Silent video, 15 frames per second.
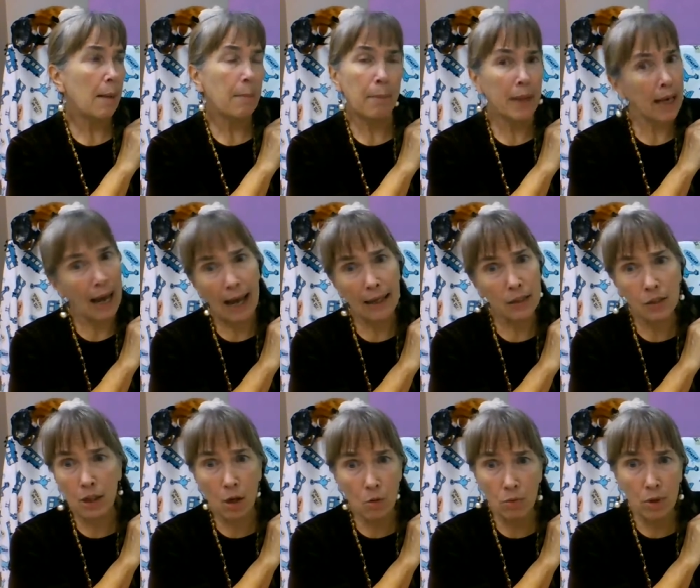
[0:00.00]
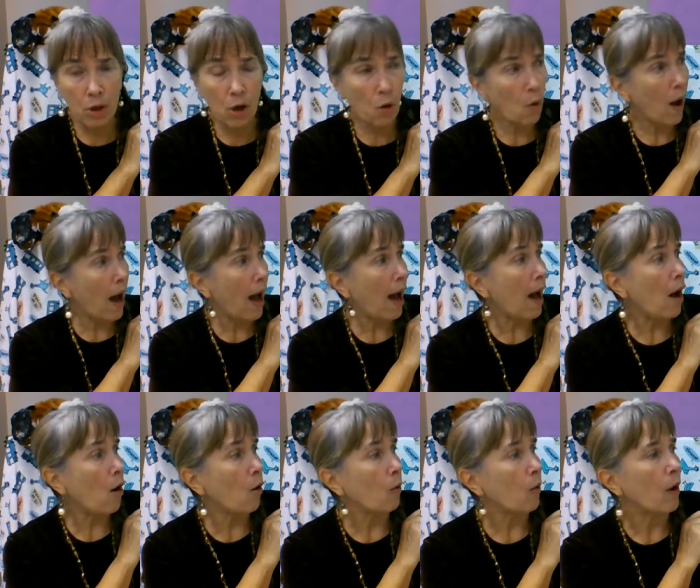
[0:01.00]
but I don't know
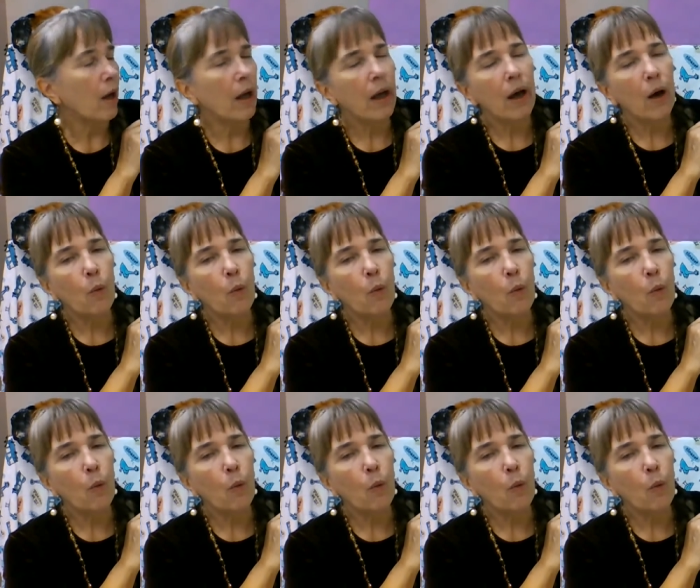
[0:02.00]
how.